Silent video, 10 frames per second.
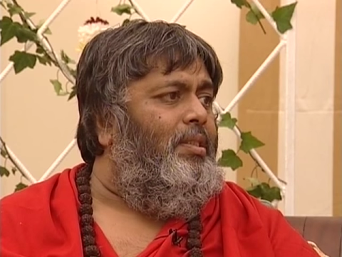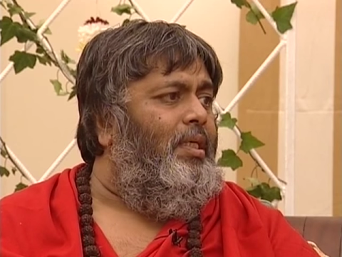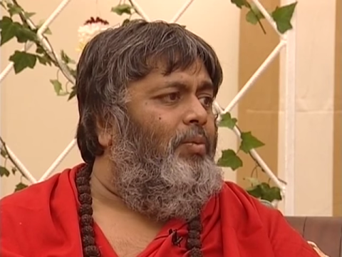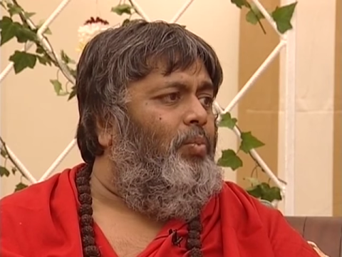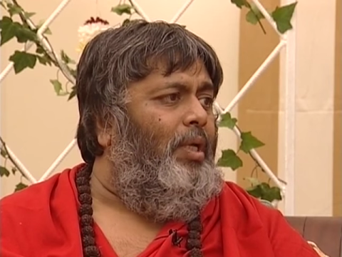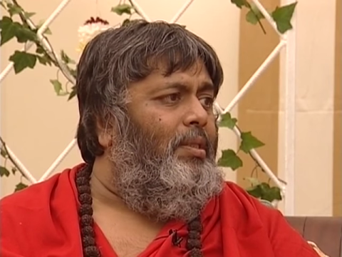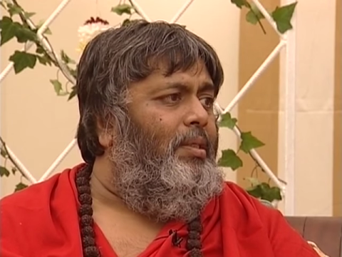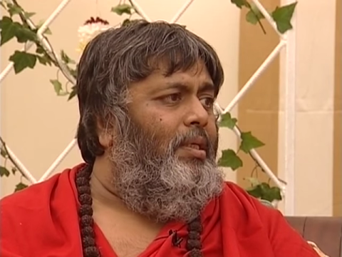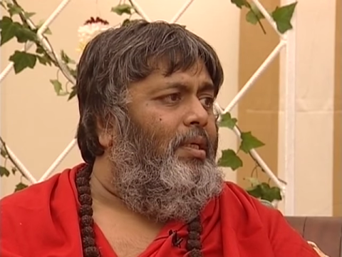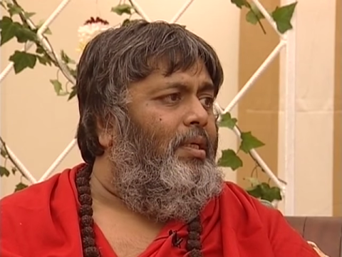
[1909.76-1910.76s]
say one
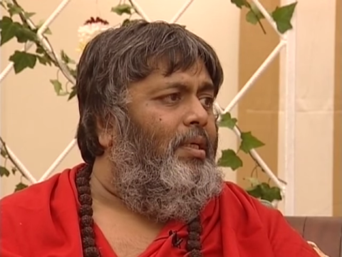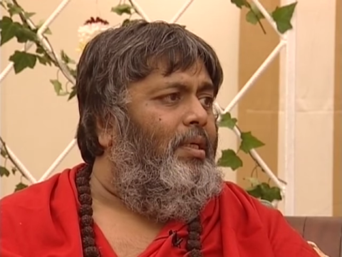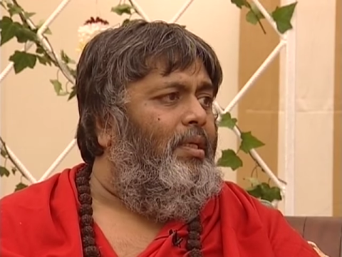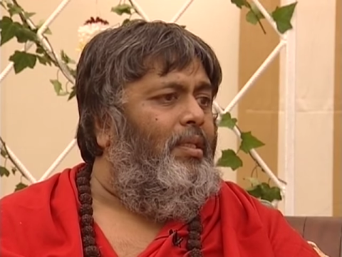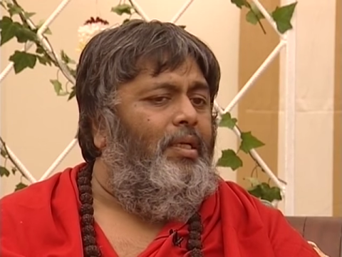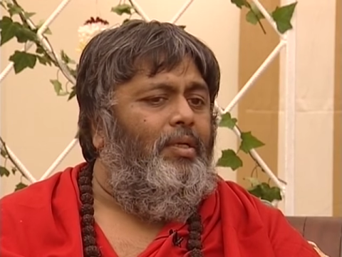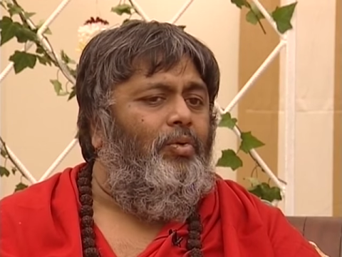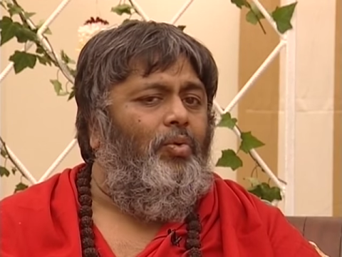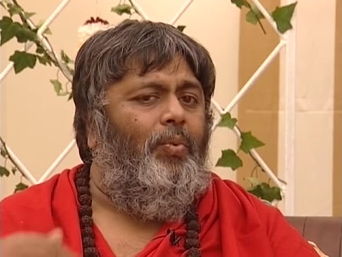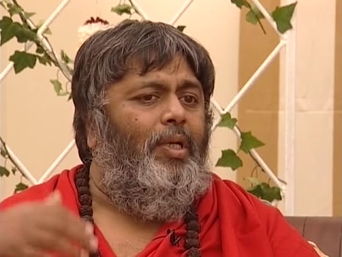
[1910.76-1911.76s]
thing that
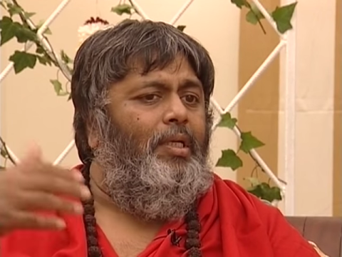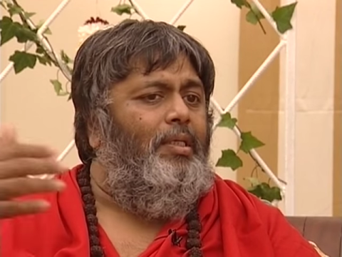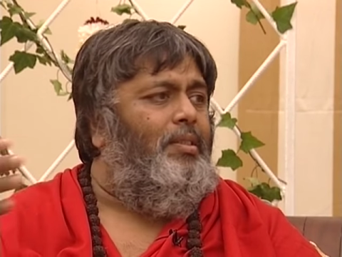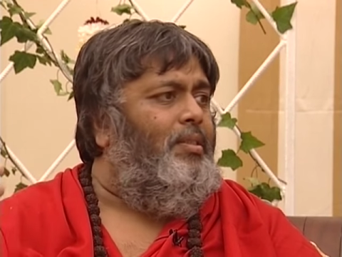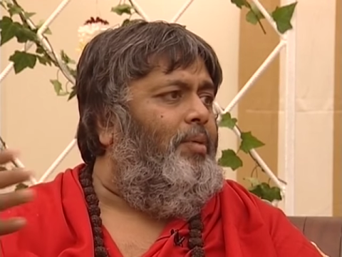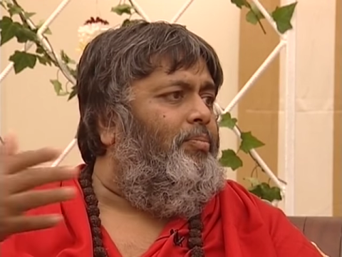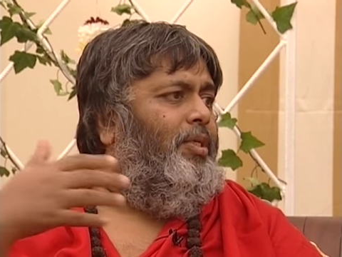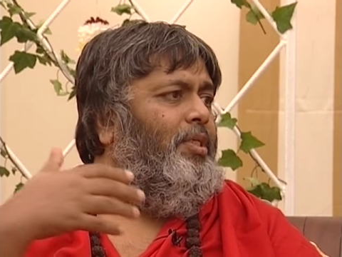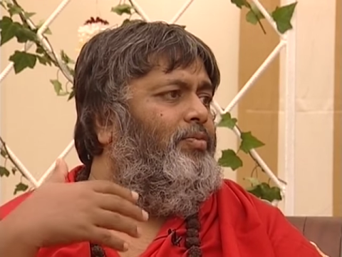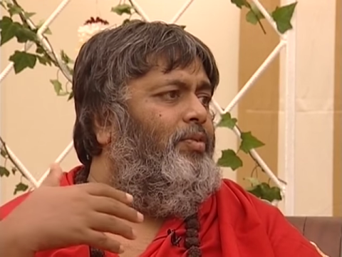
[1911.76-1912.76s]
no one is
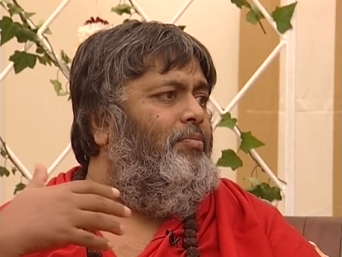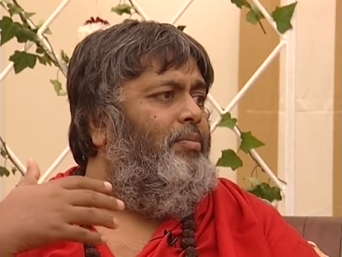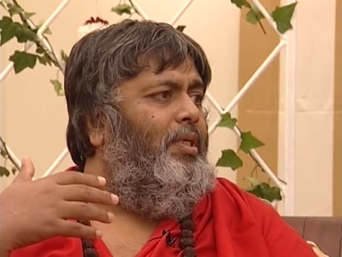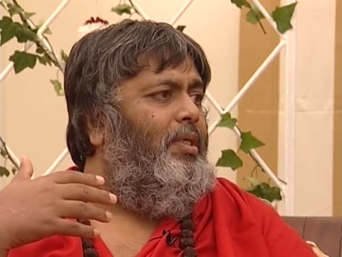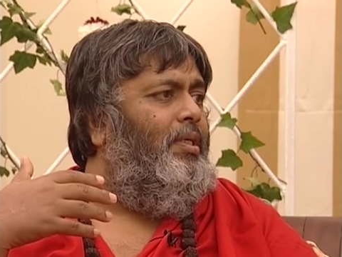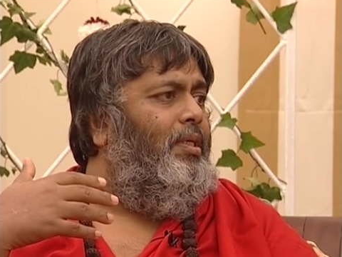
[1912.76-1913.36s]
separate from me.